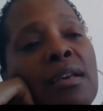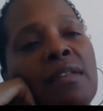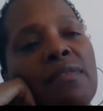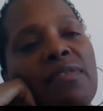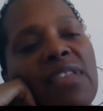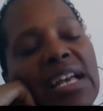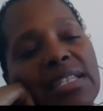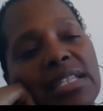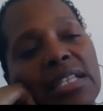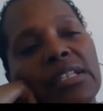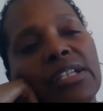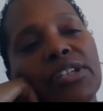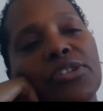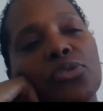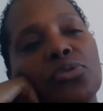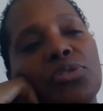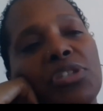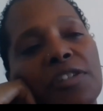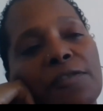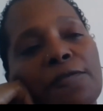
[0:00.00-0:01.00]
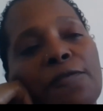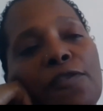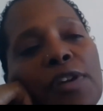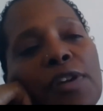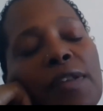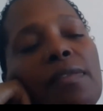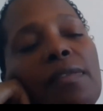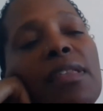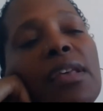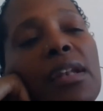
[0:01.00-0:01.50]
that's a little
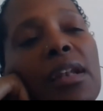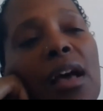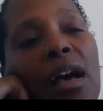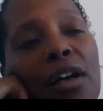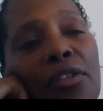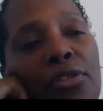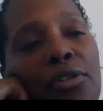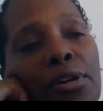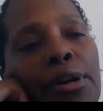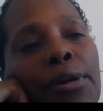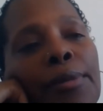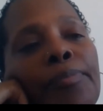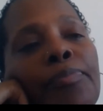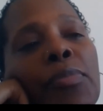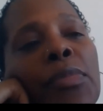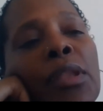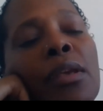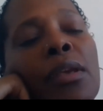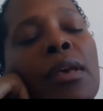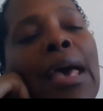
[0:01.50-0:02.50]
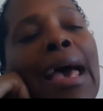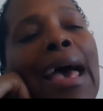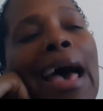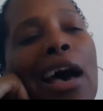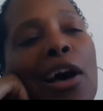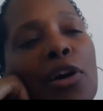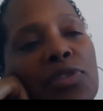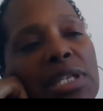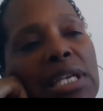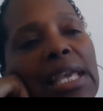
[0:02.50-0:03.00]
different than other
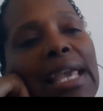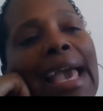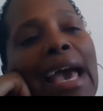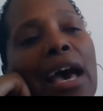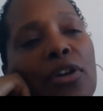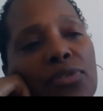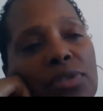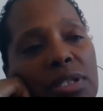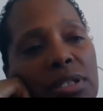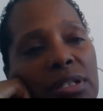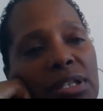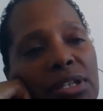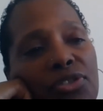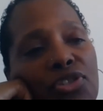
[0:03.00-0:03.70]
housing counseling